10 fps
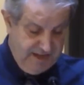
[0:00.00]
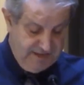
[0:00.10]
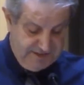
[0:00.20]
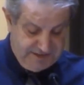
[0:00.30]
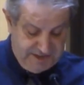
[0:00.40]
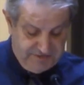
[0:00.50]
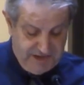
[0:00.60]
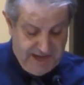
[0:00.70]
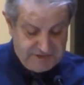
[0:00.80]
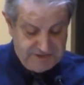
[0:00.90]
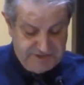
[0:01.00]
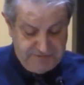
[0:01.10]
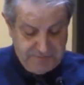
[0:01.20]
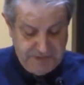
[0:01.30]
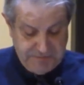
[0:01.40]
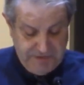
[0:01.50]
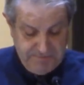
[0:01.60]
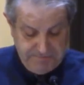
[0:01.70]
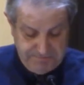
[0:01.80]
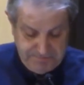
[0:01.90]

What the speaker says: in the sinful actions of people,